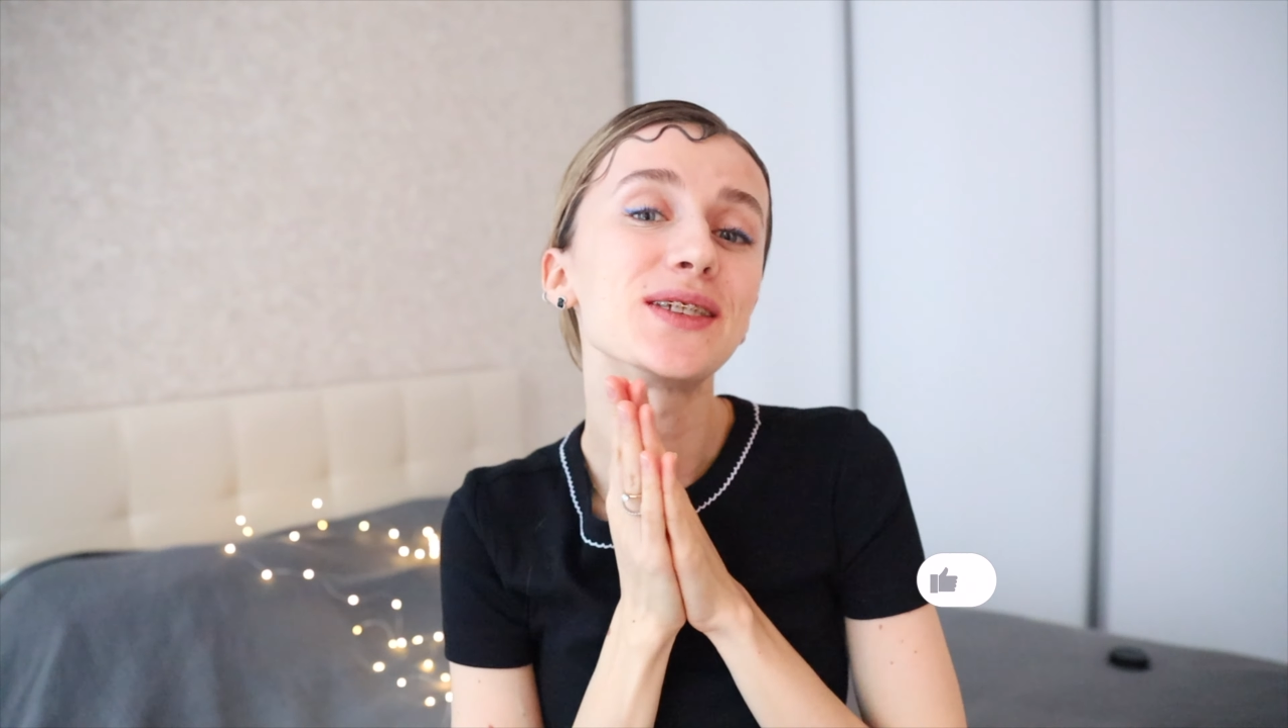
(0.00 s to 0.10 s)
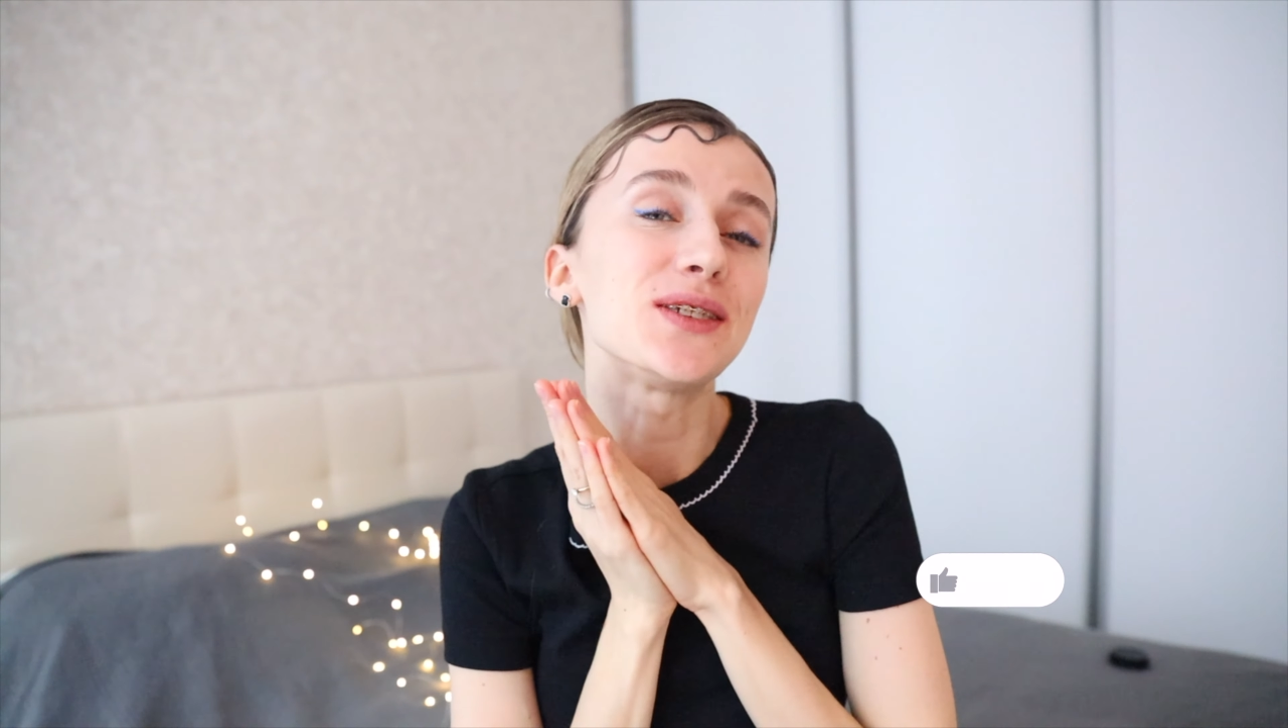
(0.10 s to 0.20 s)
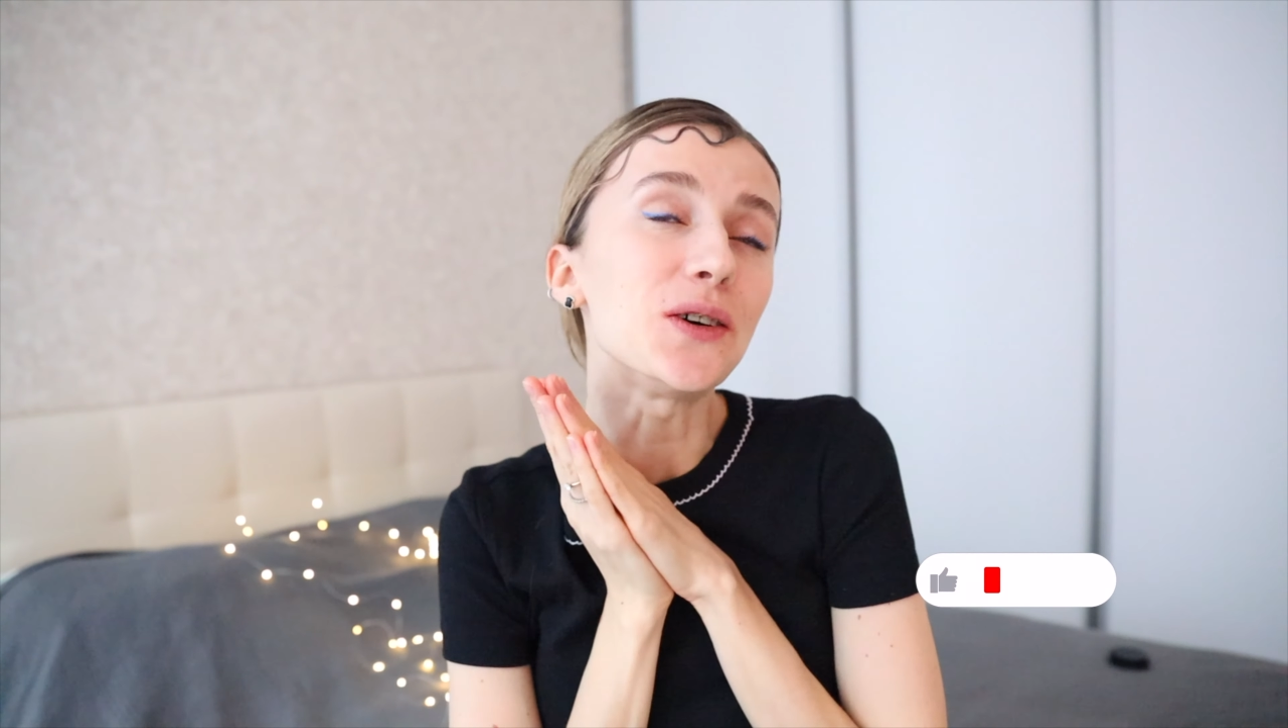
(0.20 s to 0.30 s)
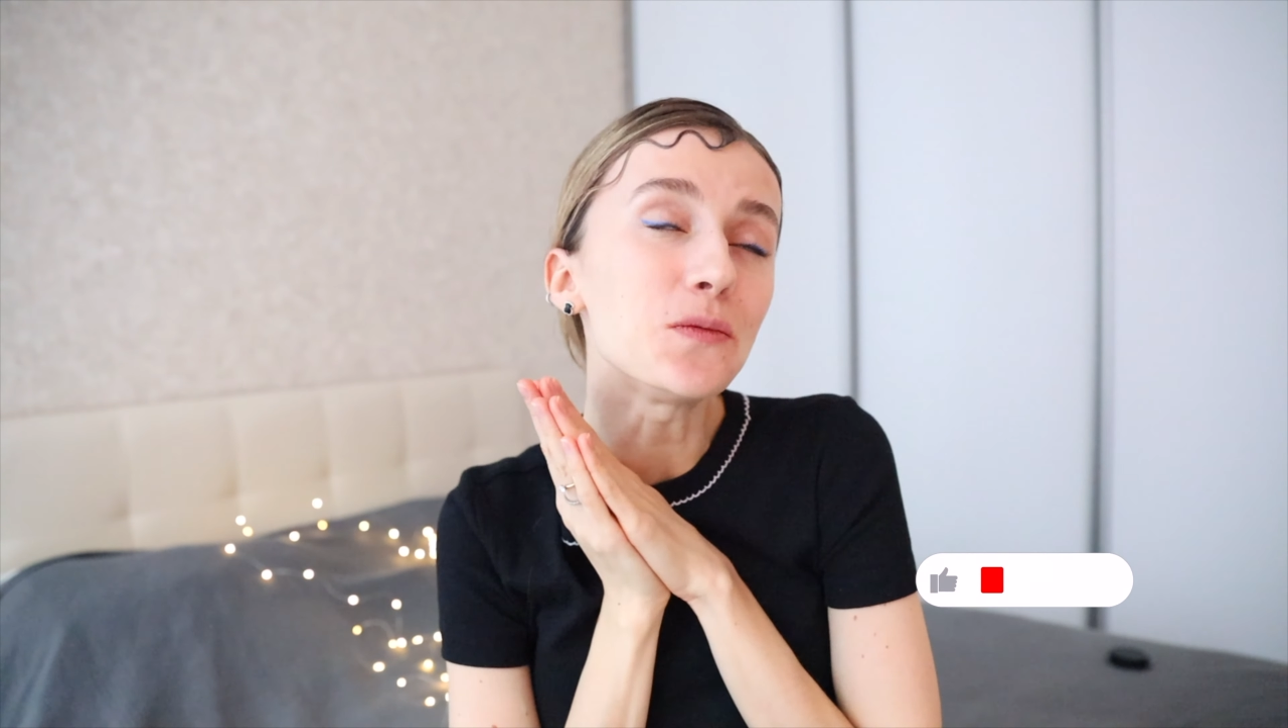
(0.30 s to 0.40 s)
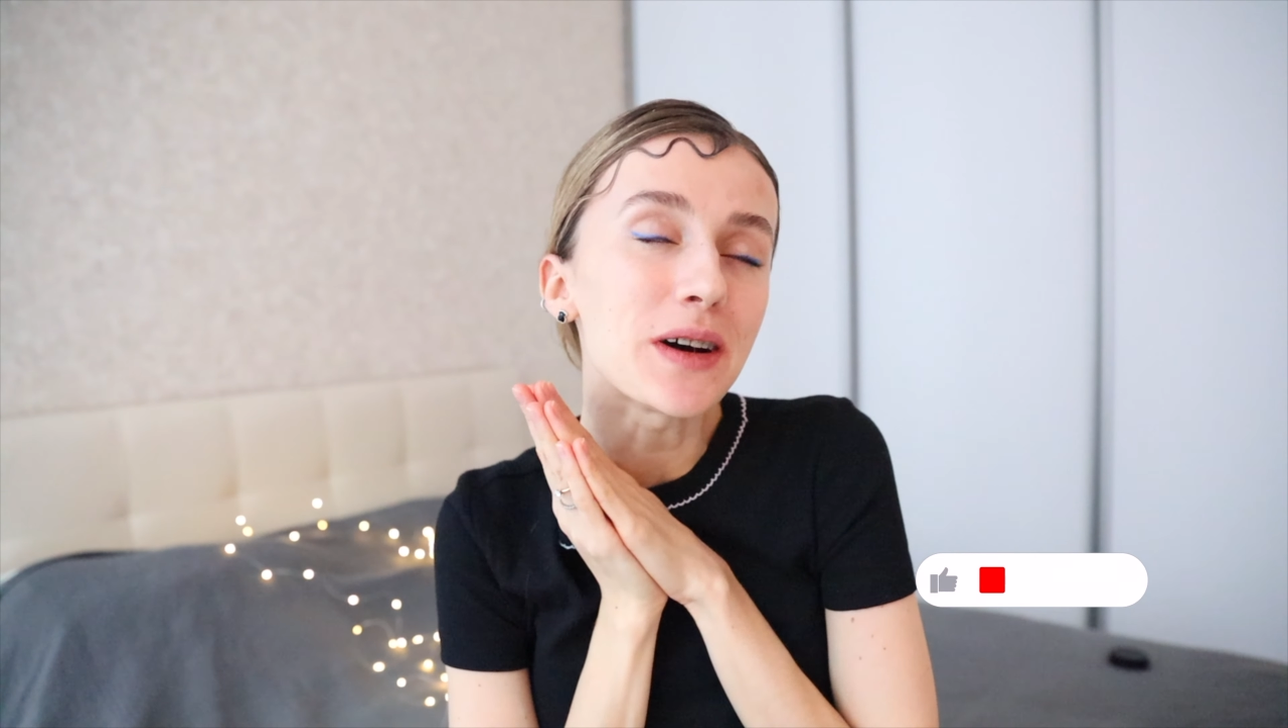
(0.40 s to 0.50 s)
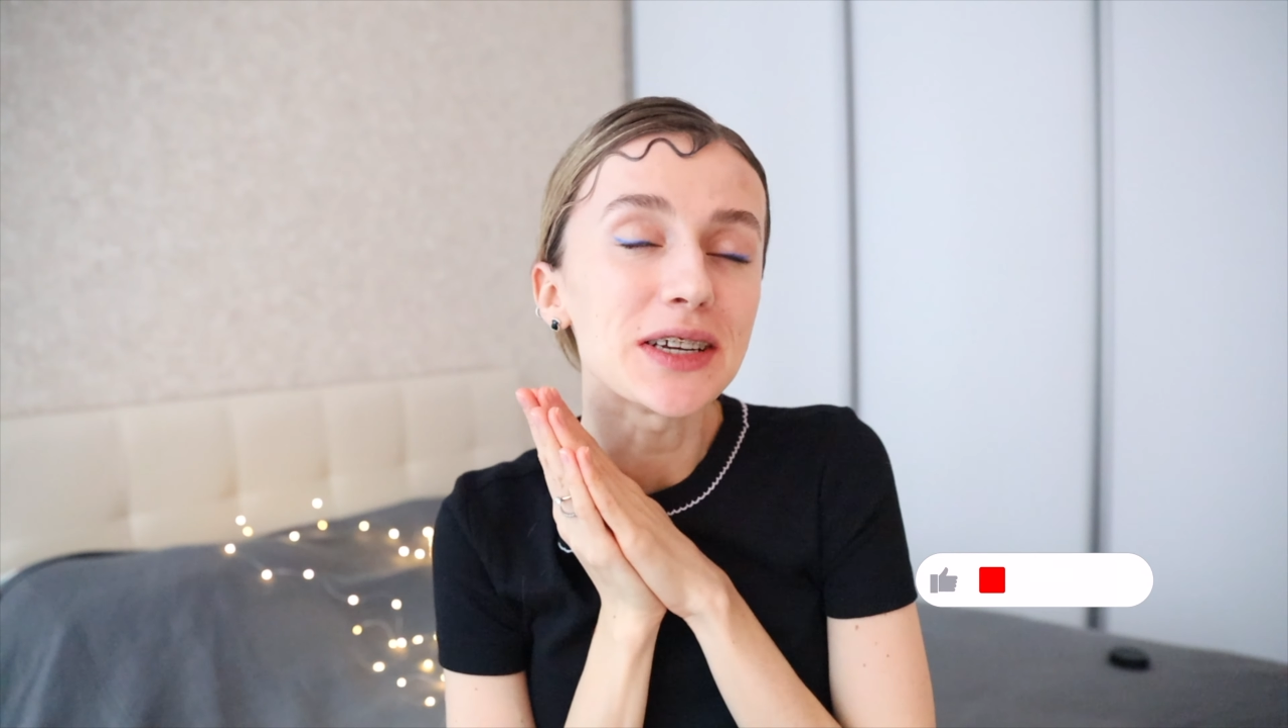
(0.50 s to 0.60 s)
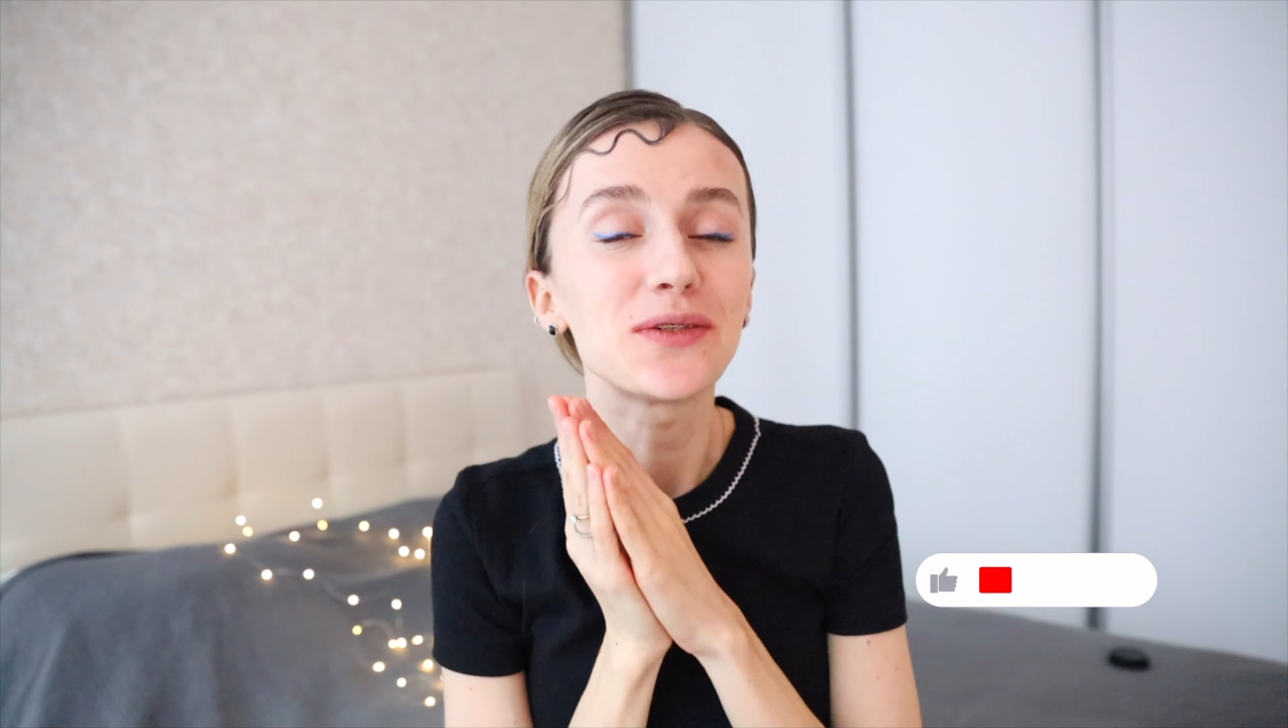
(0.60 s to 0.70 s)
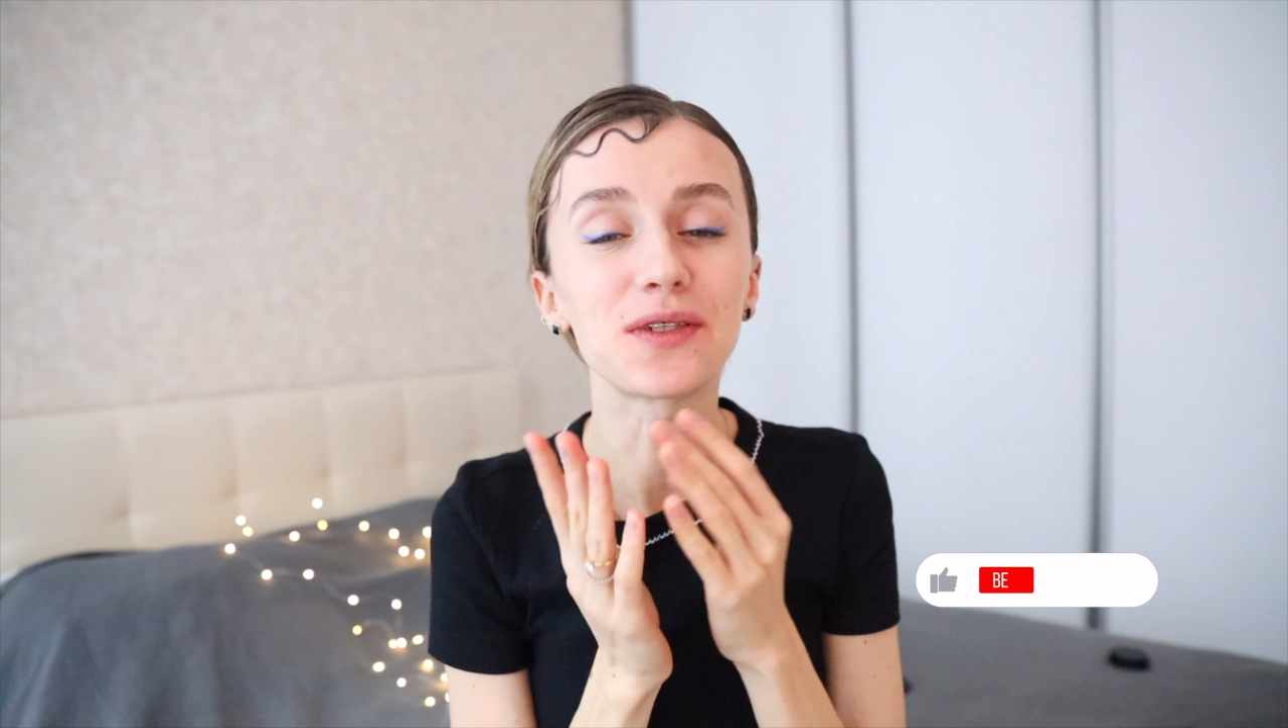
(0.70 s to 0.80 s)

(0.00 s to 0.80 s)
so much